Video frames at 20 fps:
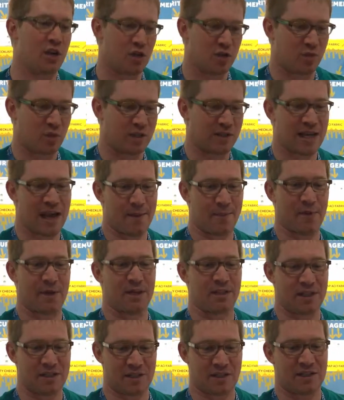here's what's
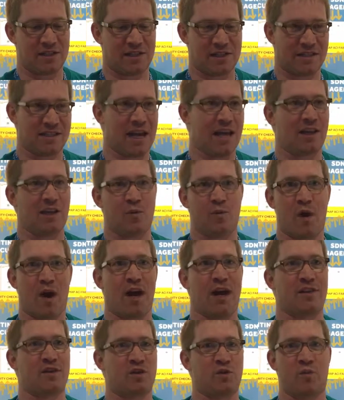happening, this is exactly
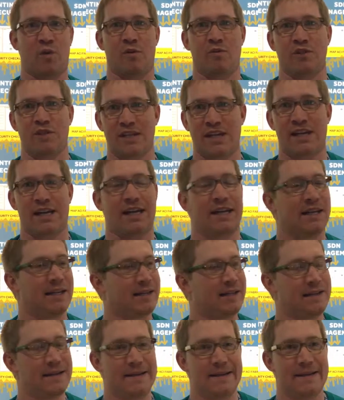why, this is where we're seeing it.